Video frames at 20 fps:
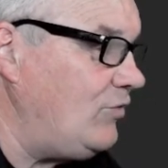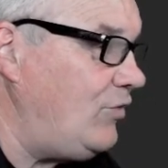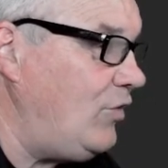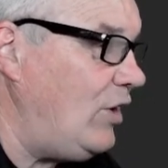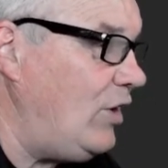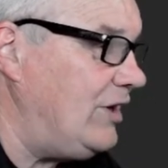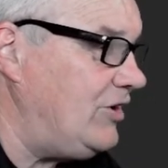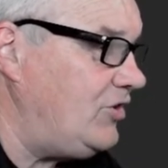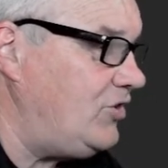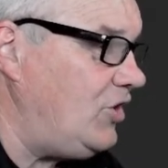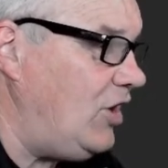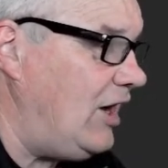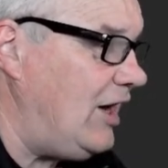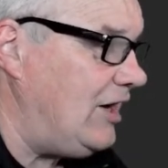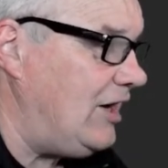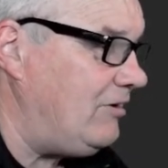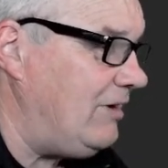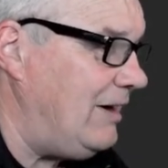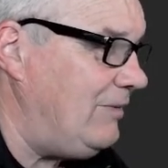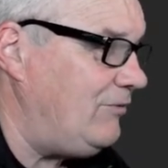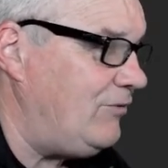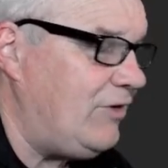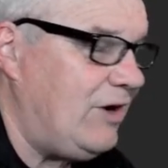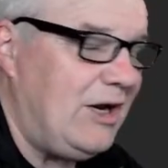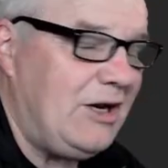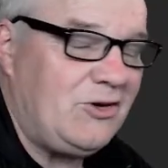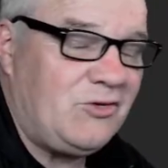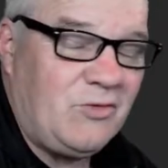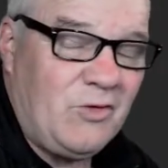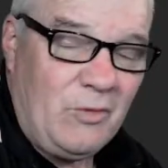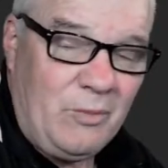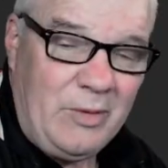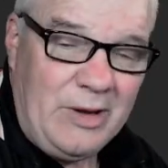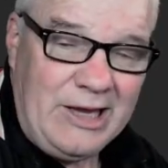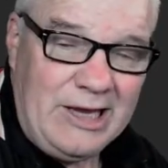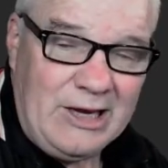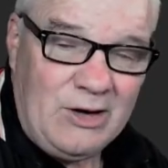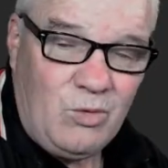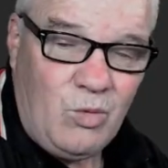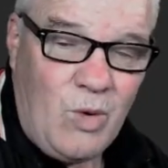find a diagram for
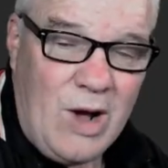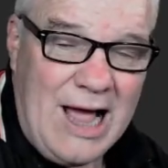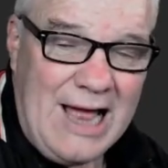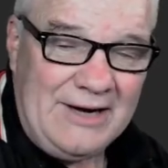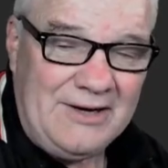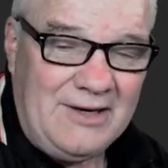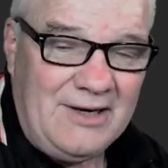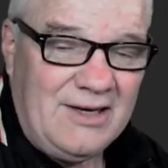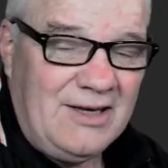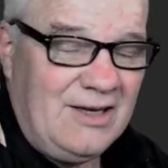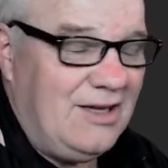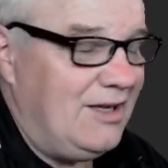peg 1.